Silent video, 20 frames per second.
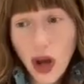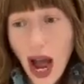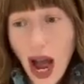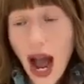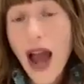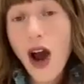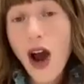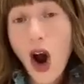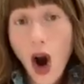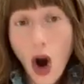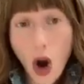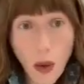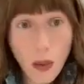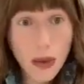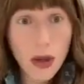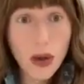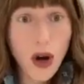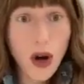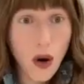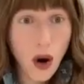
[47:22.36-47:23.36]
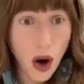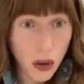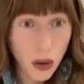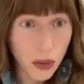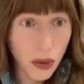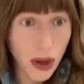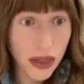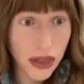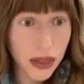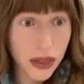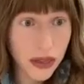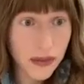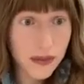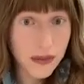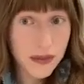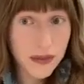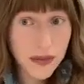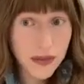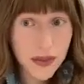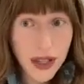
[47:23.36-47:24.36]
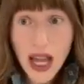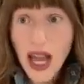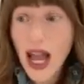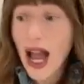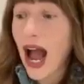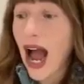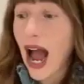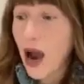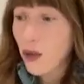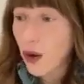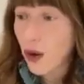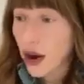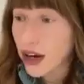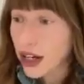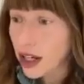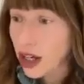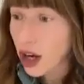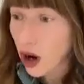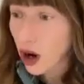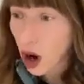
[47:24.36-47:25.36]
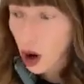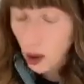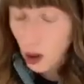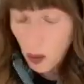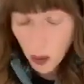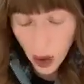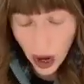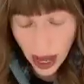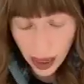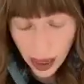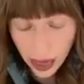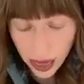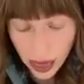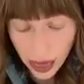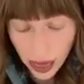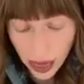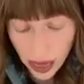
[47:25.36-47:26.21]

I hope you go home with. I want you to go home with